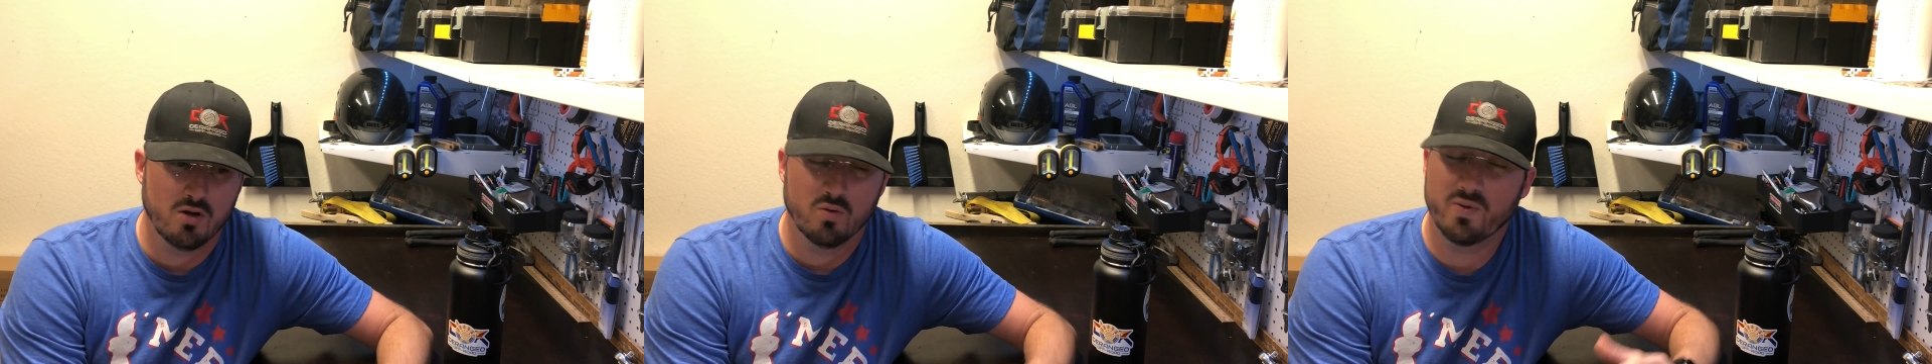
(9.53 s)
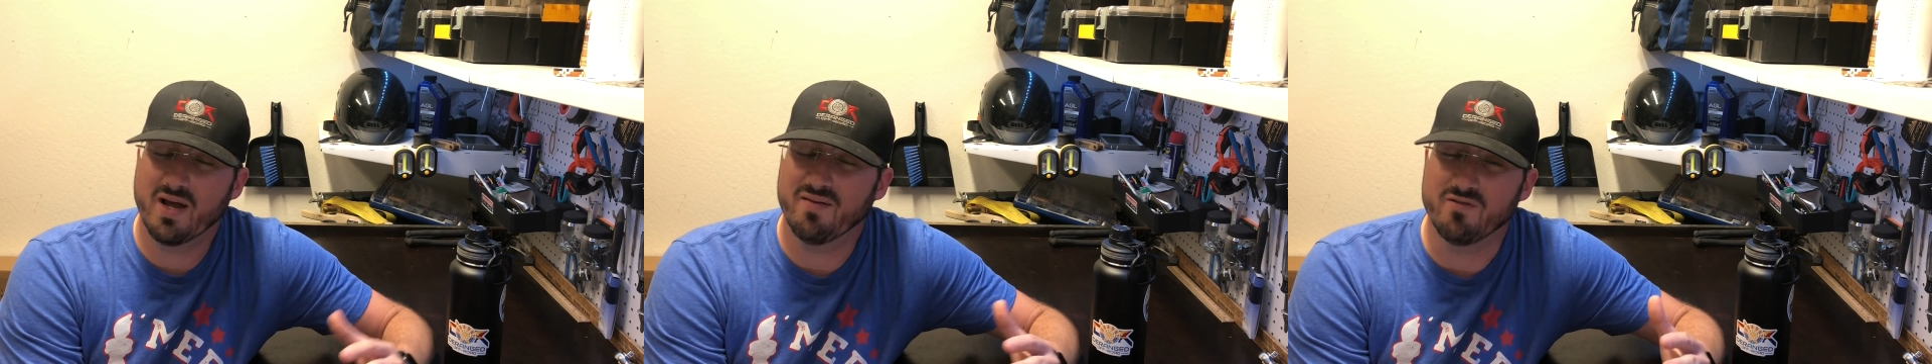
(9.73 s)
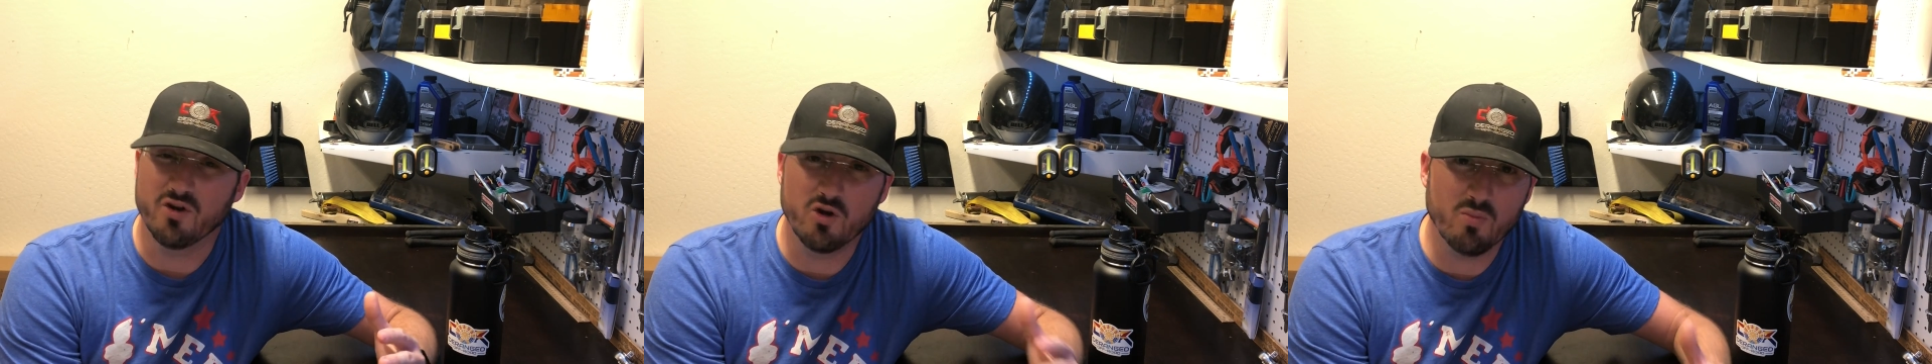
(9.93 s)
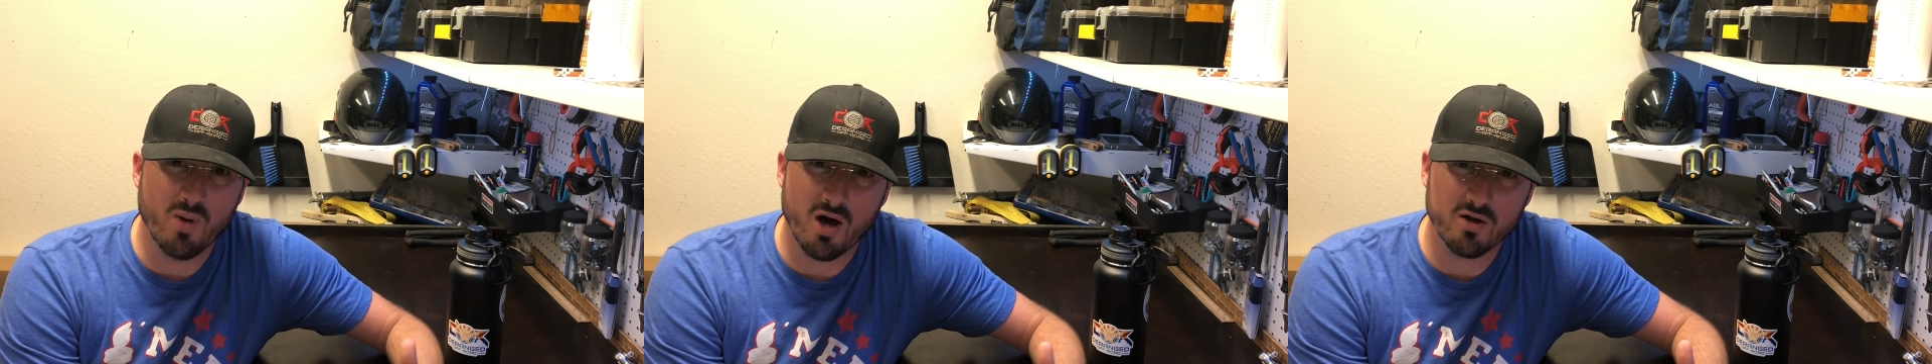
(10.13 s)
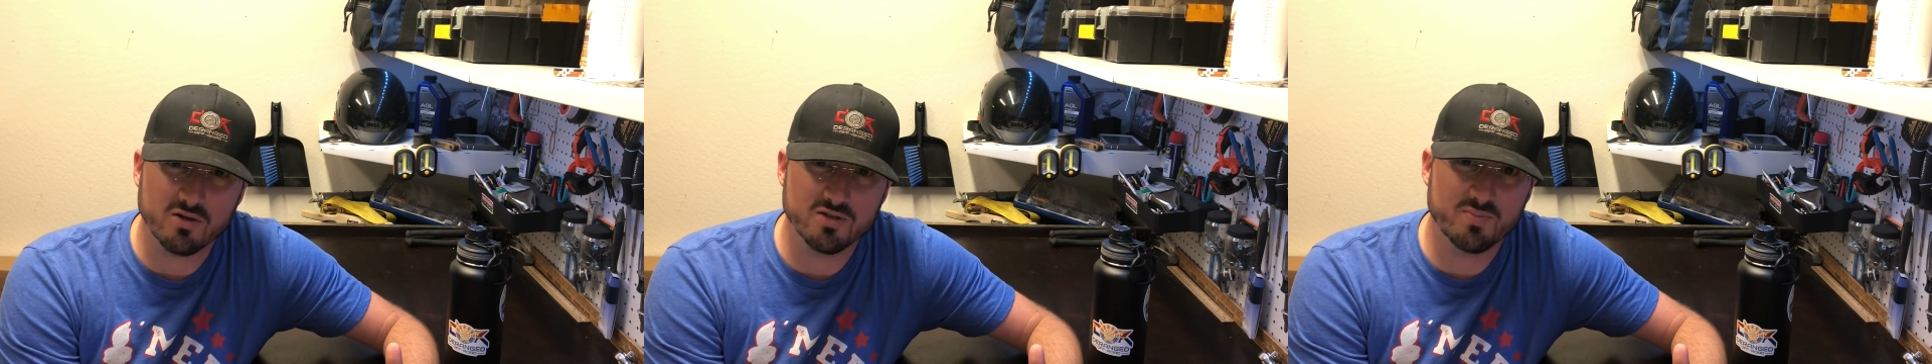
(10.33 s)
We have new
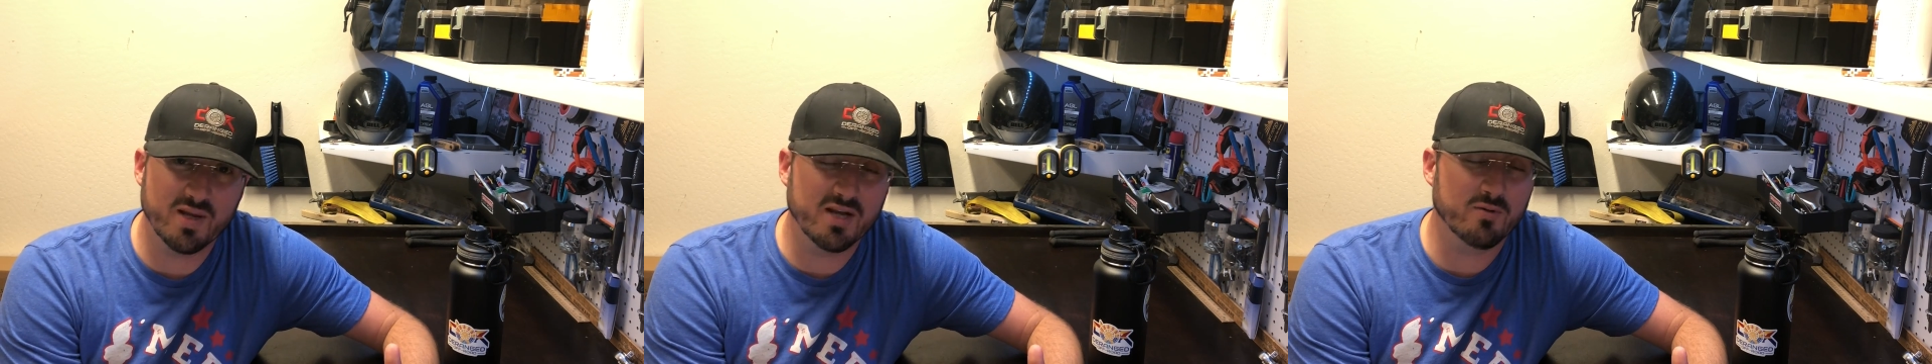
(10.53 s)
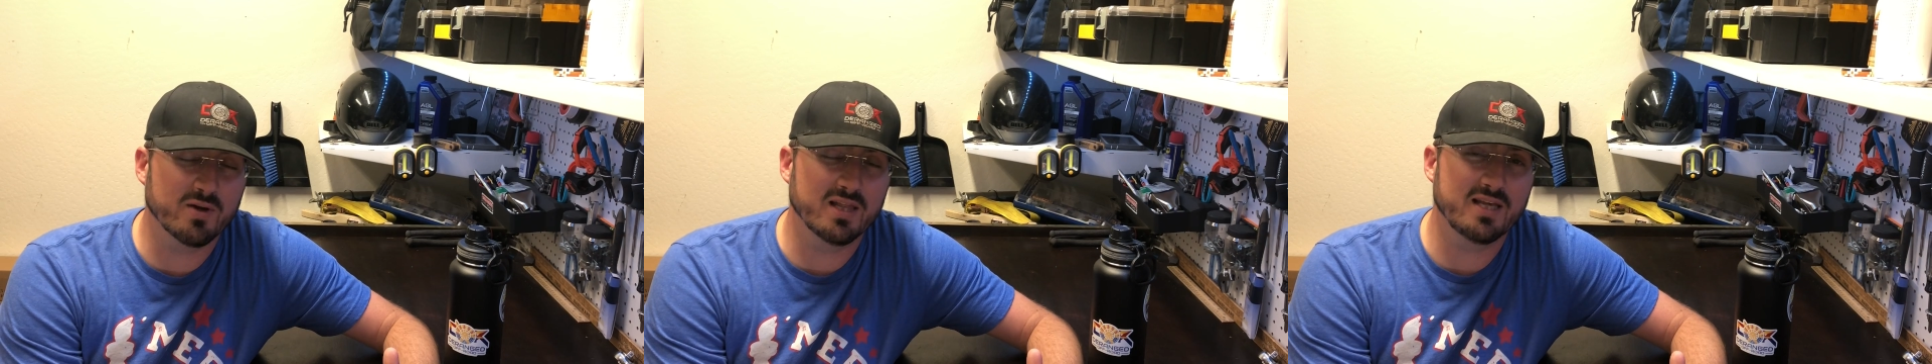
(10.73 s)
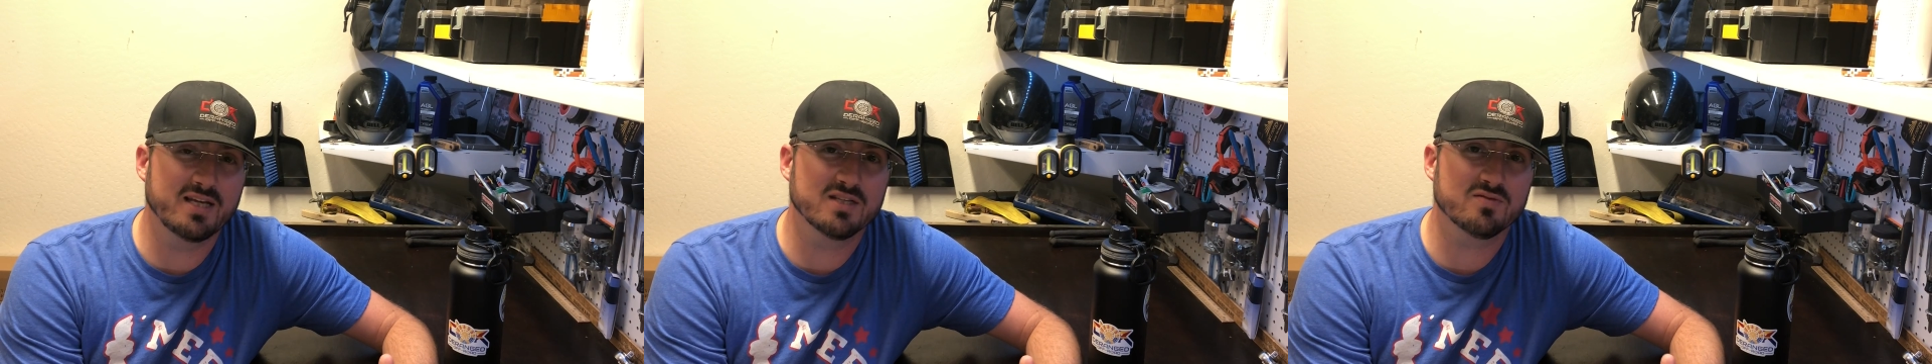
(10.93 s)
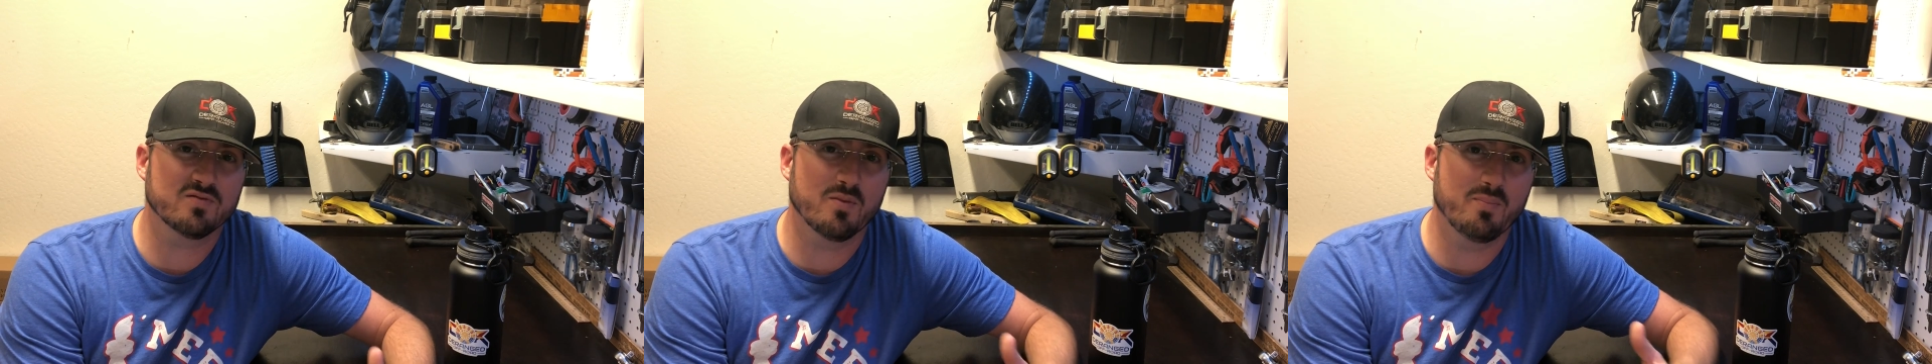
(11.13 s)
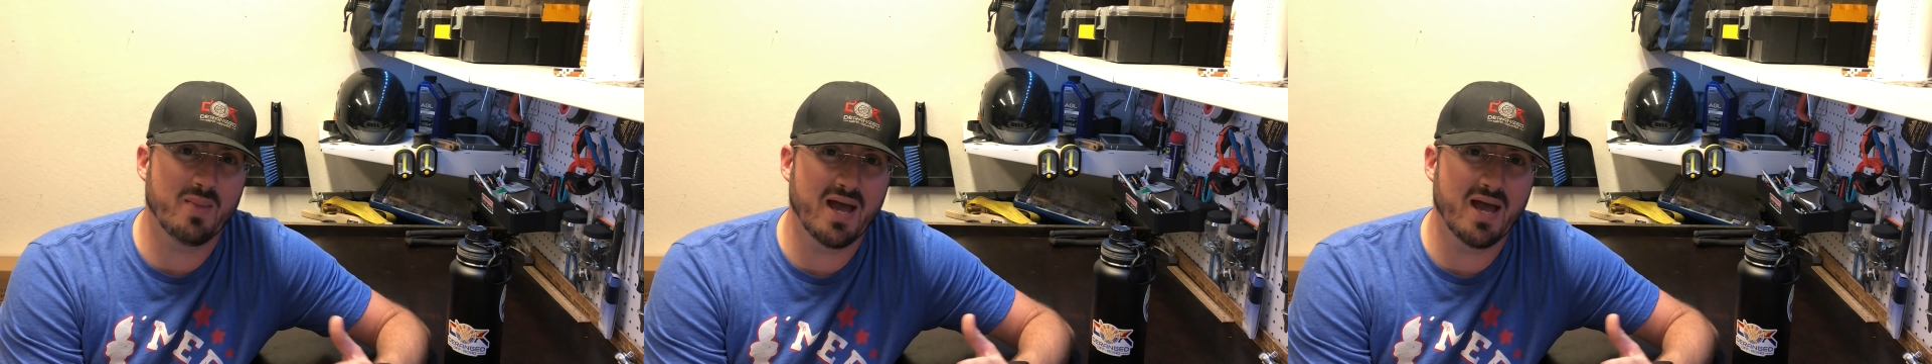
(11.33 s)
models being released from